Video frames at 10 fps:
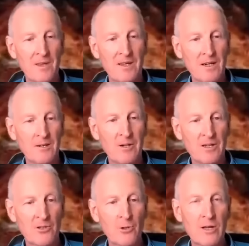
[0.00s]
you know and when
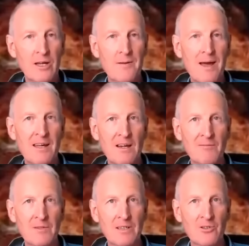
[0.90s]
you're talking about
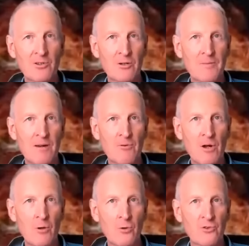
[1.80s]
government you're talking about
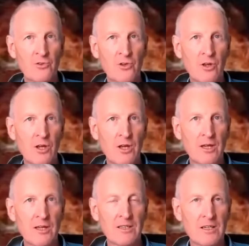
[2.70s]
roles
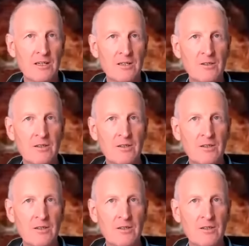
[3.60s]
you know